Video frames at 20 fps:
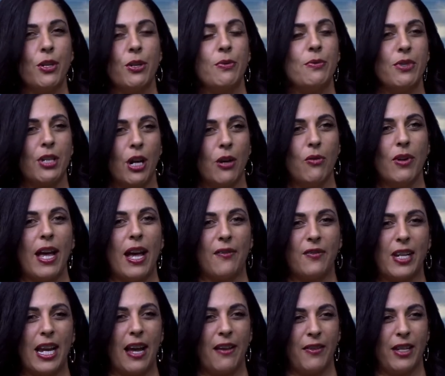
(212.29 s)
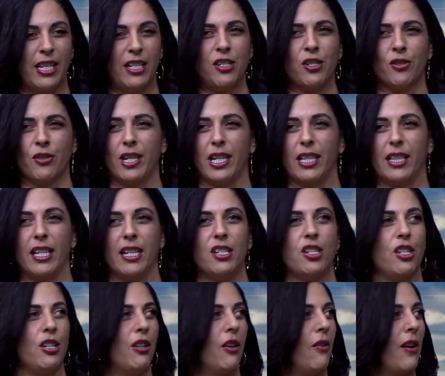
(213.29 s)
You don't have to have a history in this.
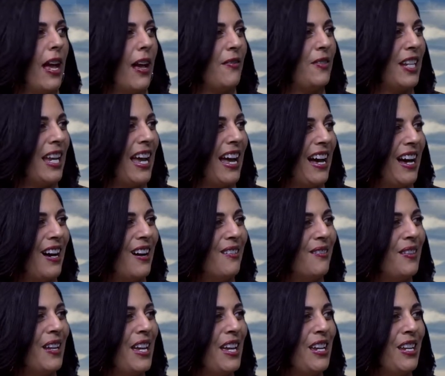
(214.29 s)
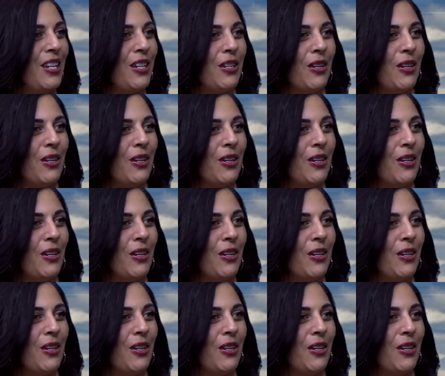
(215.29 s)
You don't have to have mm -hmm.